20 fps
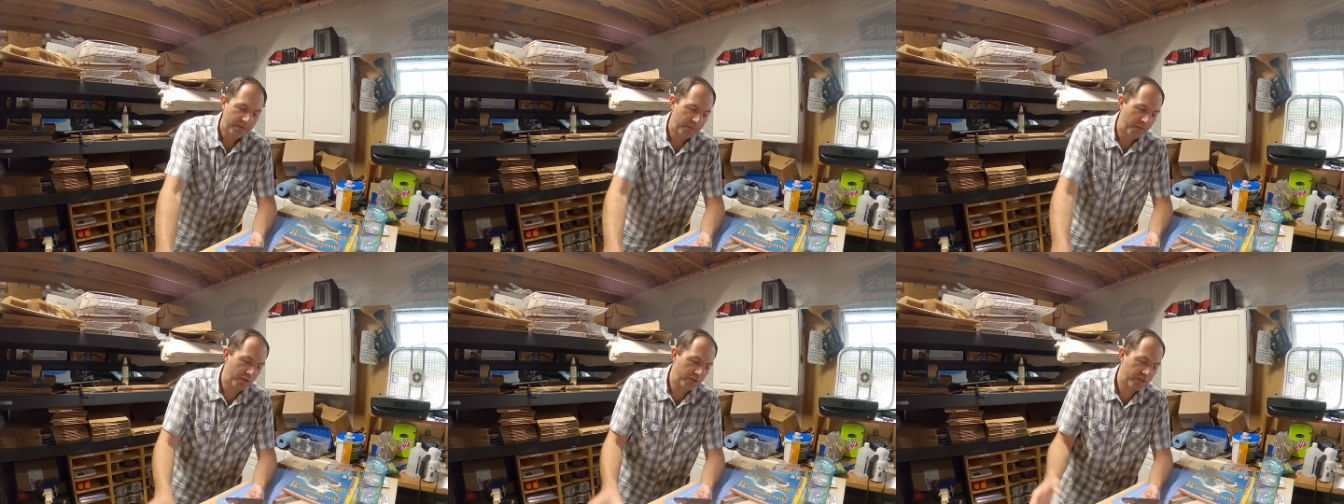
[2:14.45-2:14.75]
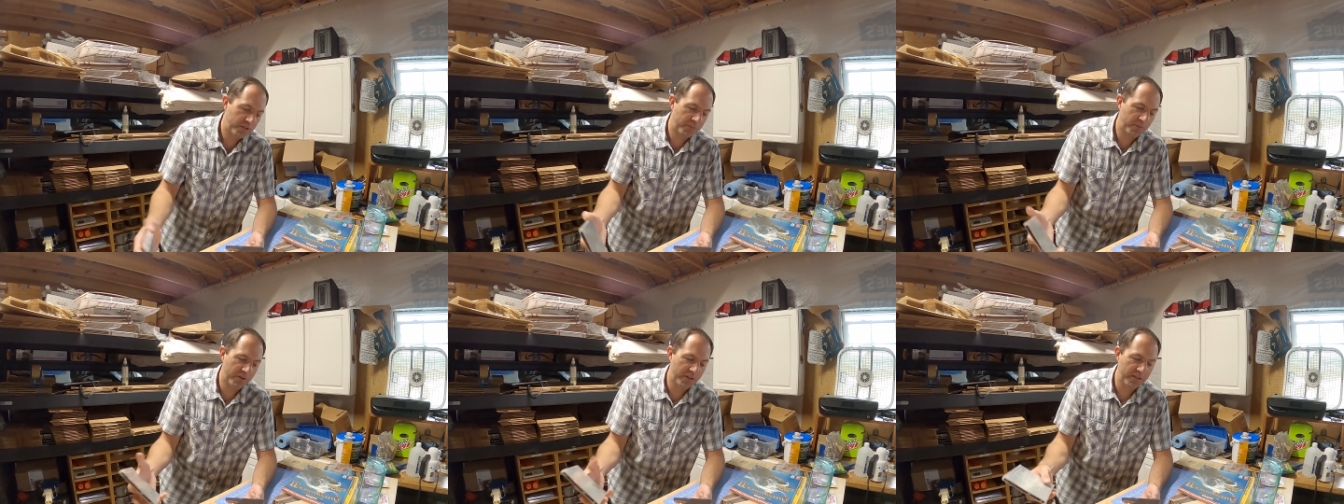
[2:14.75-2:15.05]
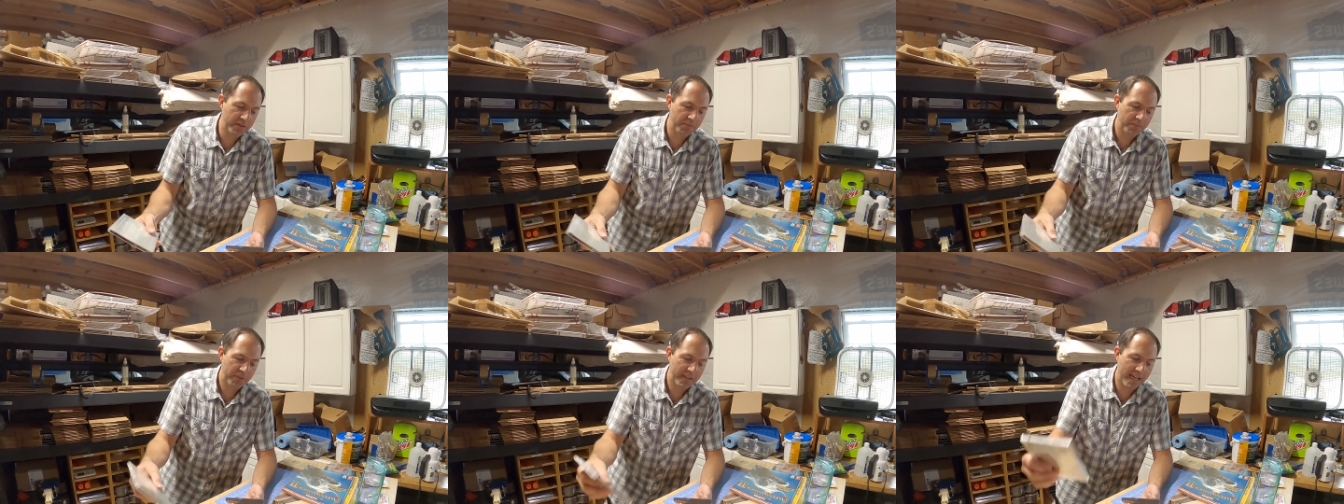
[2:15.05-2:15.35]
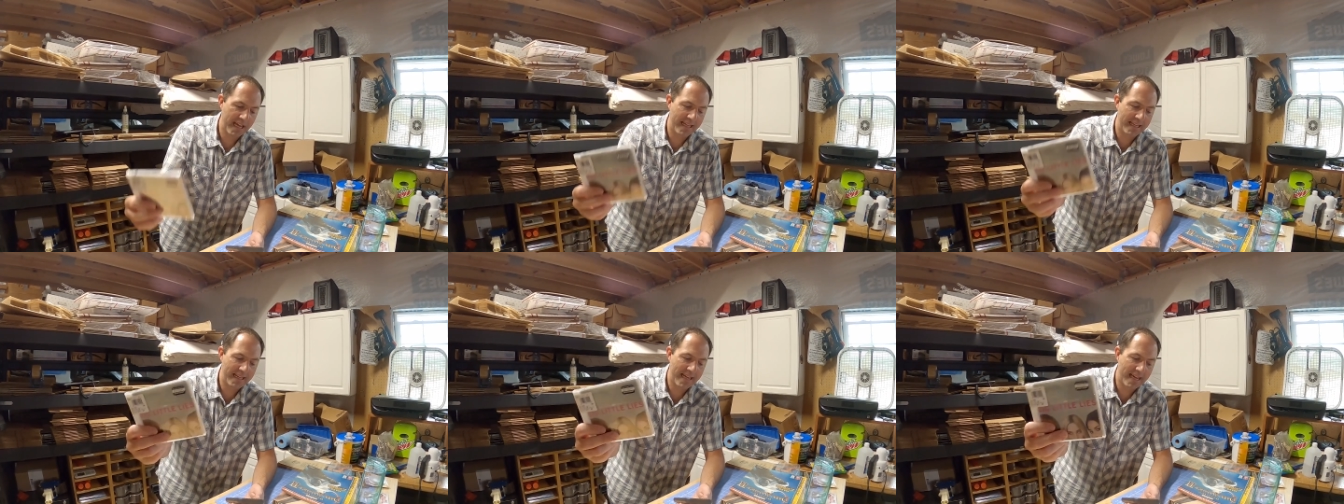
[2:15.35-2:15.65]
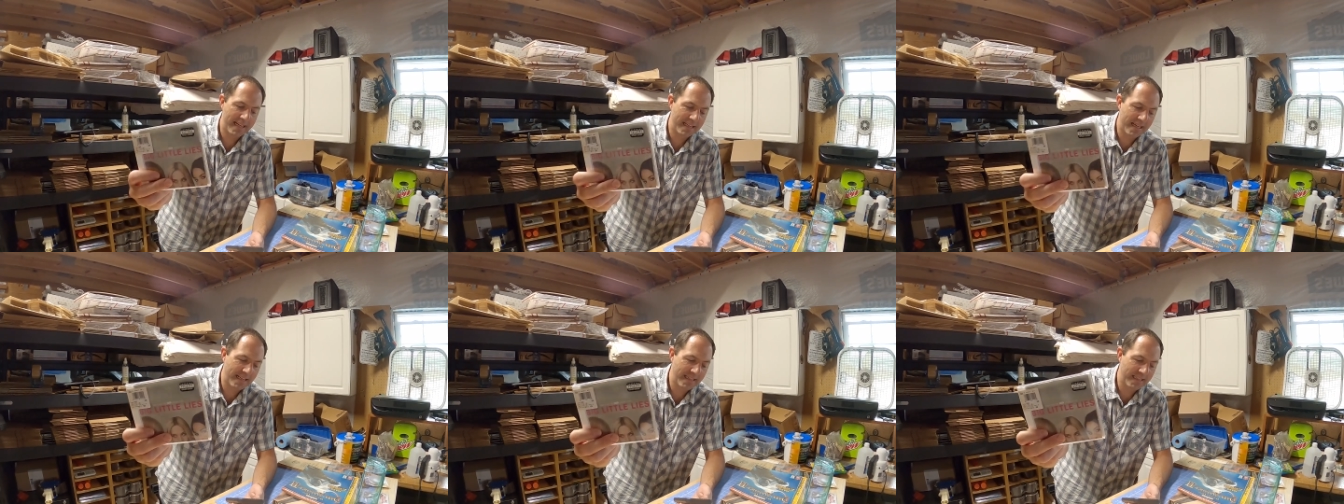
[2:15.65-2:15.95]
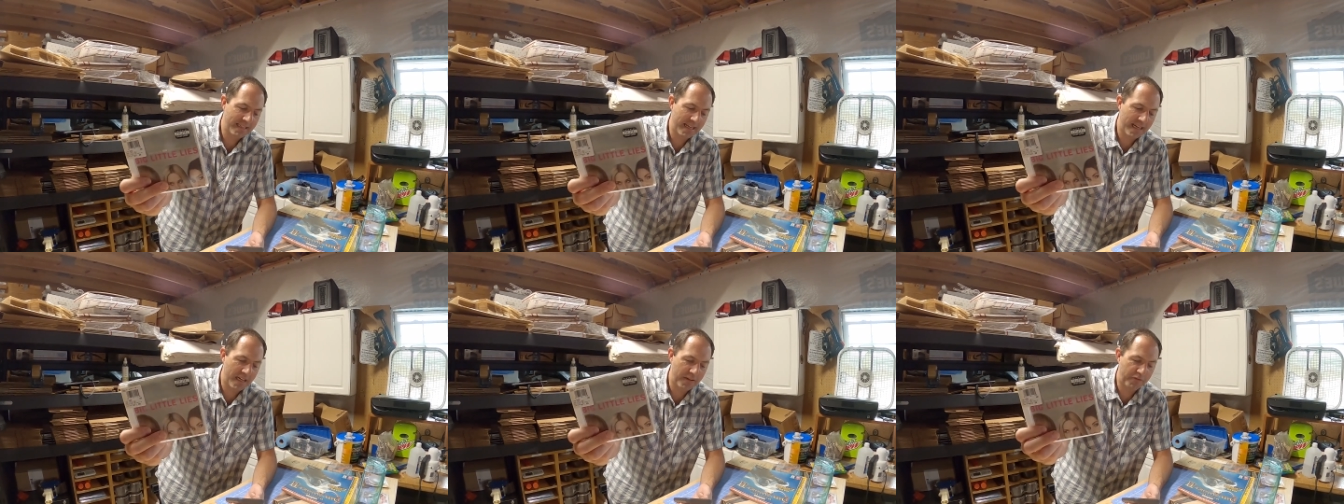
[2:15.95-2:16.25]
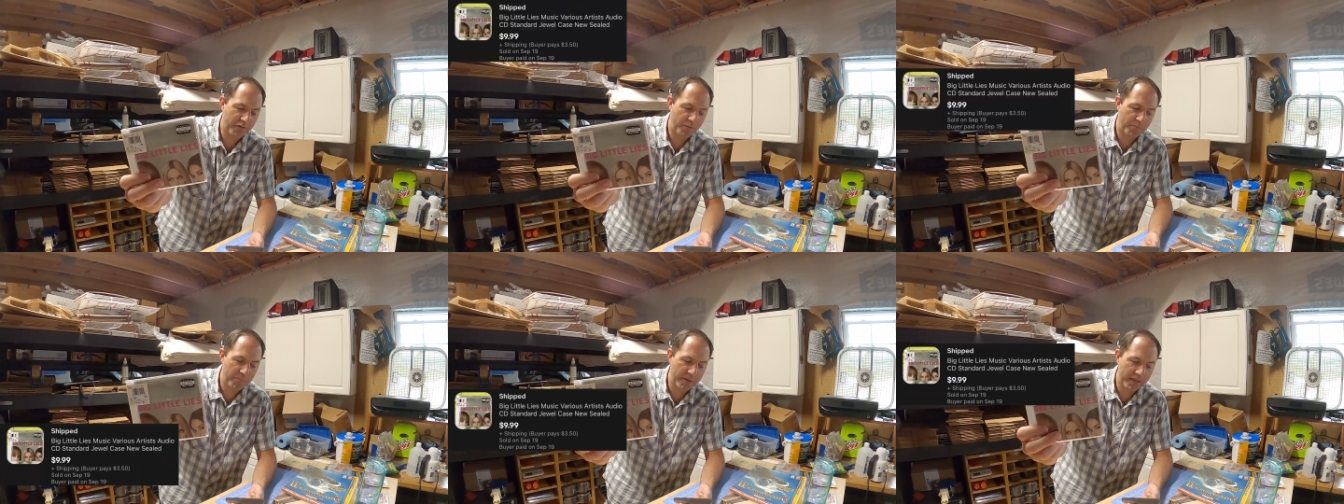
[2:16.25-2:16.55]
First one, we got nine
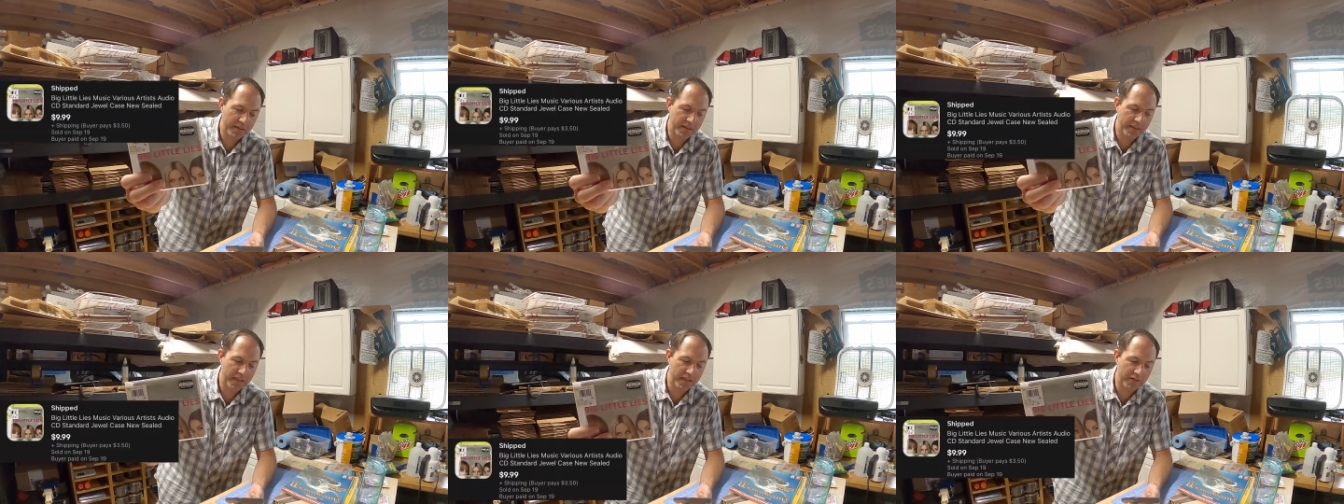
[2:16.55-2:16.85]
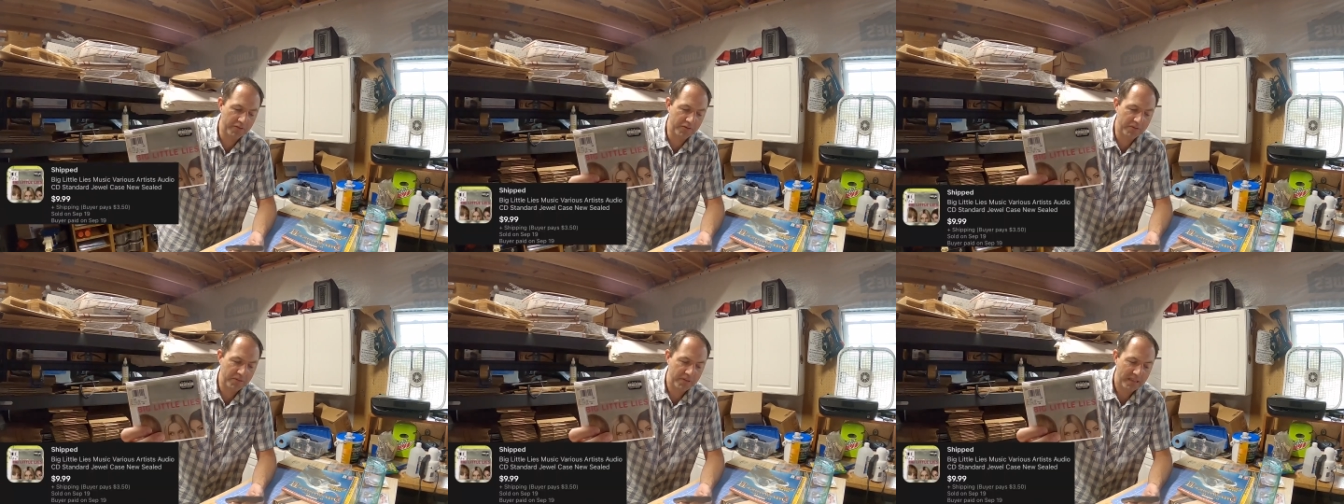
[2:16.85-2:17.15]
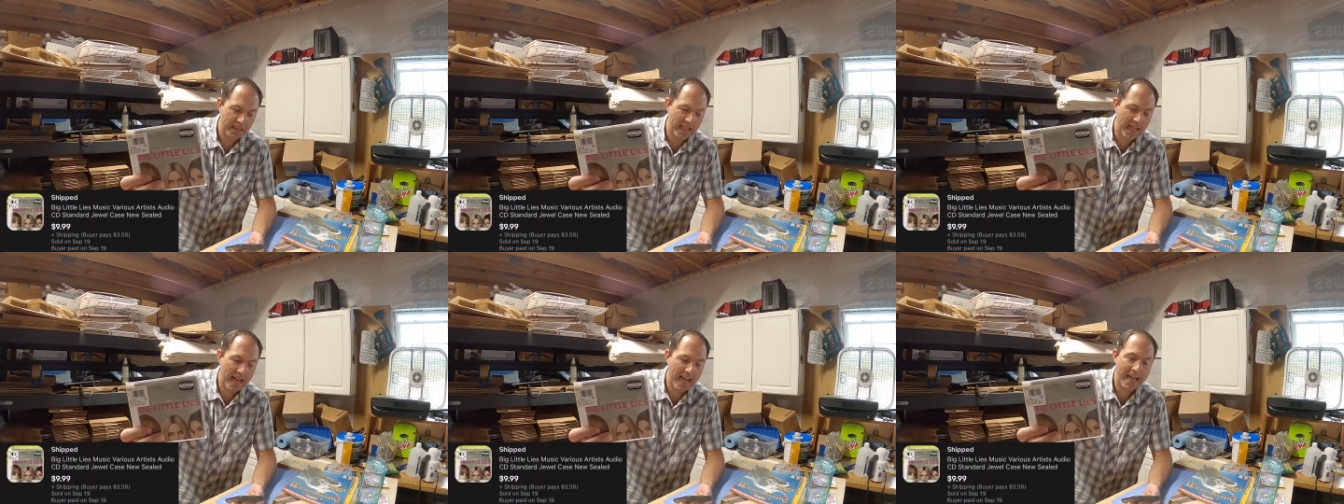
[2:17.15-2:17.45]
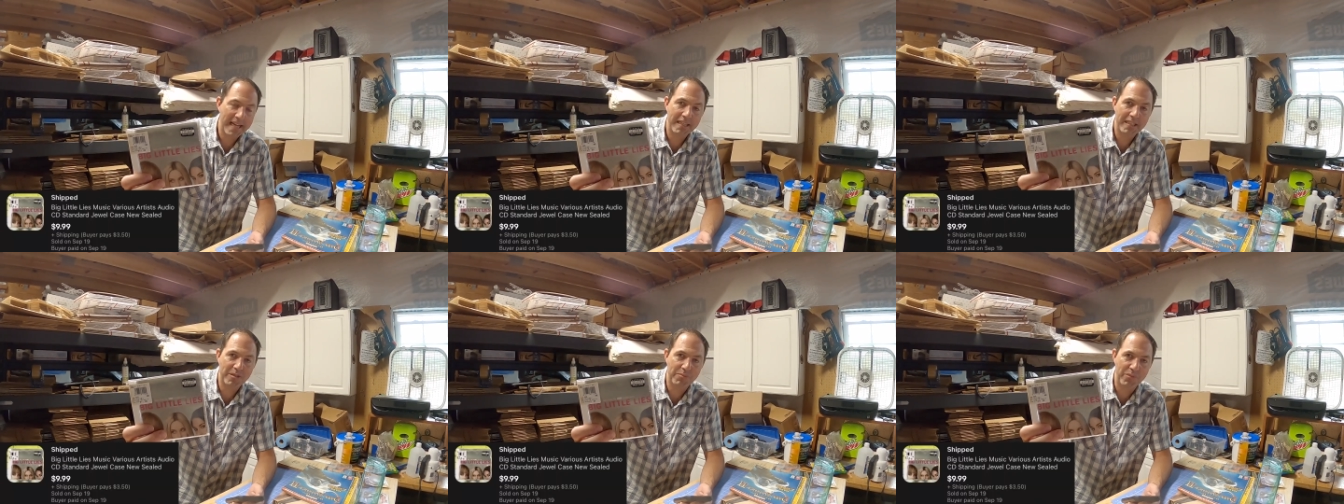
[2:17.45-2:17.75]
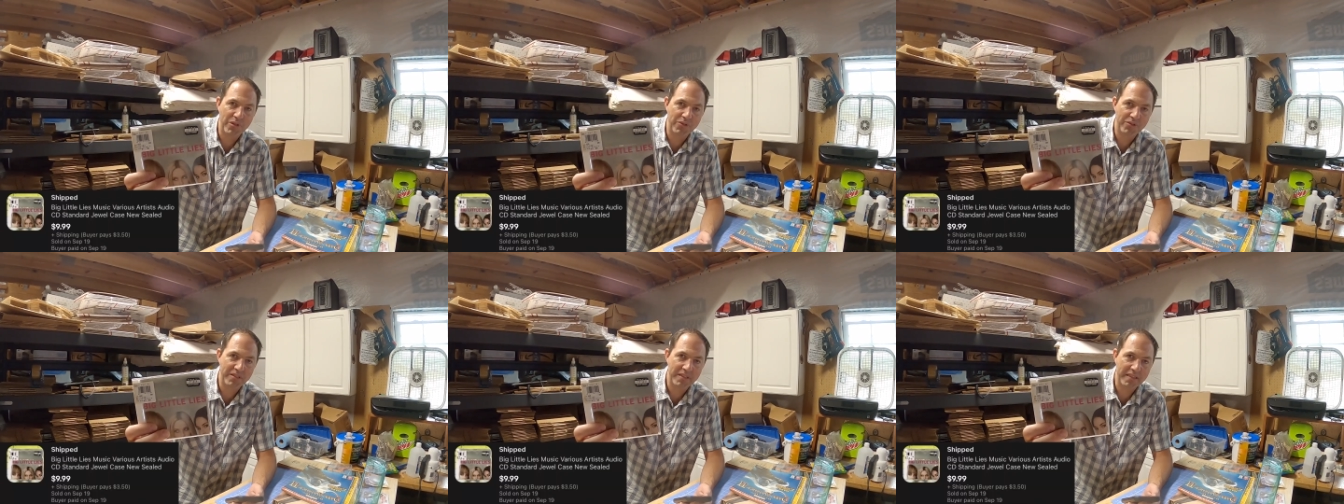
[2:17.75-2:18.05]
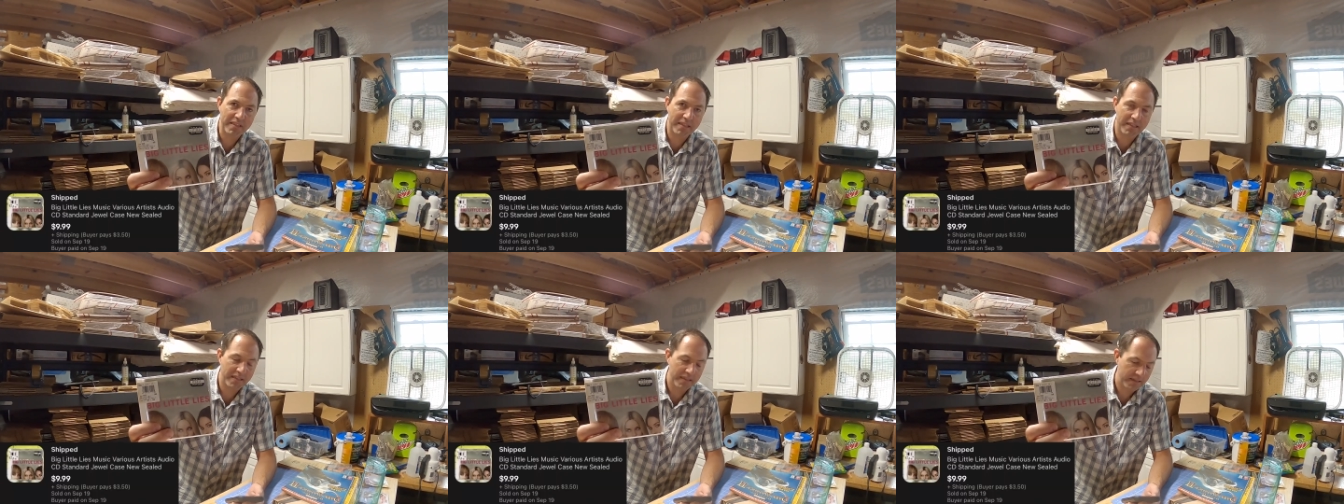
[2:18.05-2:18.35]
ninety-nine for Big Little Lies music.